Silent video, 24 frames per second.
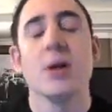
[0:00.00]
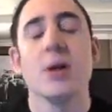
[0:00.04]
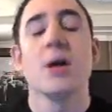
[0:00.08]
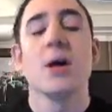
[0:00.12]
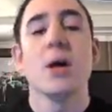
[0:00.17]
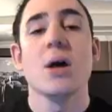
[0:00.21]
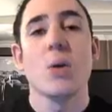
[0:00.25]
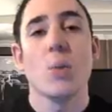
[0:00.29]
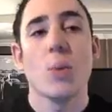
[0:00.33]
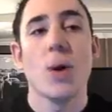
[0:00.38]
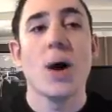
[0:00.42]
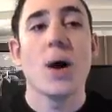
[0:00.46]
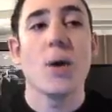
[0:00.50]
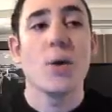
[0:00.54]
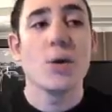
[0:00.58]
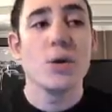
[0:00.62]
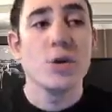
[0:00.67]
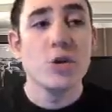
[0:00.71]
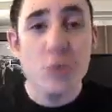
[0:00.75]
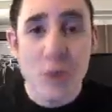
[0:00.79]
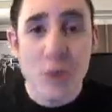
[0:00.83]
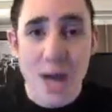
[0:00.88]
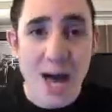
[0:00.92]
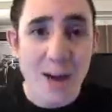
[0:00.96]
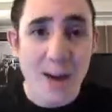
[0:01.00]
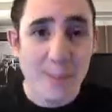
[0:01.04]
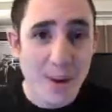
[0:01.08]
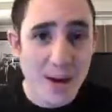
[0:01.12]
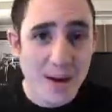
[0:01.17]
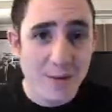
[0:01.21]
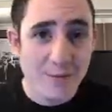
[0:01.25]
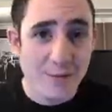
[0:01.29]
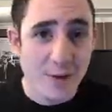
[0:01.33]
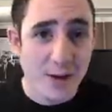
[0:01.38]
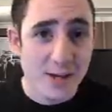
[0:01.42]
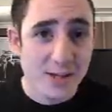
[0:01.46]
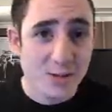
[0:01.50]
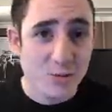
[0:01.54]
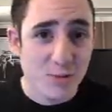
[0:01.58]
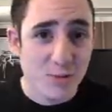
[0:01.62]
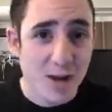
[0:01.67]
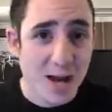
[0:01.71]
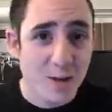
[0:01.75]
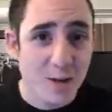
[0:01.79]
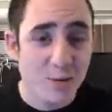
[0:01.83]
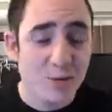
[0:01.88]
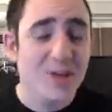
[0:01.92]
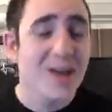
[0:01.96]
Well, you can buy it first
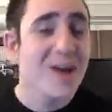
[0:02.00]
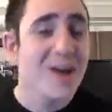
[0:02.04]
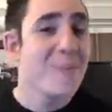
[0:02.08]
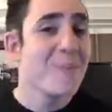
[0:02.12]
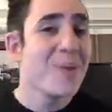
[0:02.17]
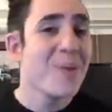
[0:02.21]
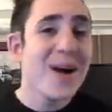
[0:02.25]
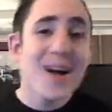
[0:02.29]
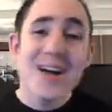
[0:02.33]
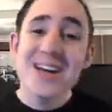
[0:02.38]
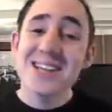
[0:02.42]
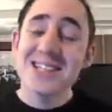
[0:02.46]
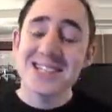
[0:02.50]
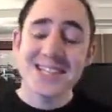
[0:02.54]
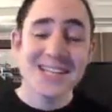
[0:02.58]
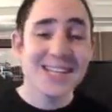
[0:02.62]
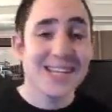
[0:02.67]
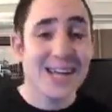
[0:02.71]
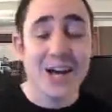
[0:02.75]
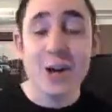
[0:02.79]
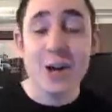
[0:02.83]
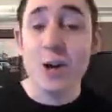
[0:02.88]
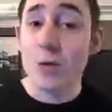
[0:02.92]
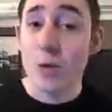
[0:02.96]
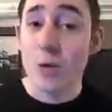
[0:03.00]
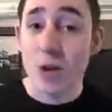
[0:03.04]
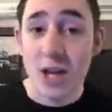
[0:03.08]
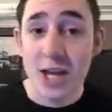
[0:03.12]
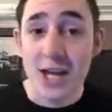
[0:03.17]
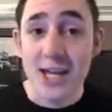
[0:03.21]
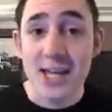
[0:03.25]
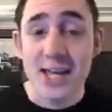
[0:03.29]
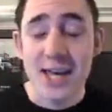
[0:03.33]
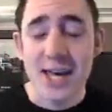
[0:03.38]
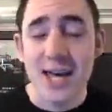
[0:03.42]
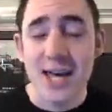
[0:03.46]
round. Personally, I don't like it.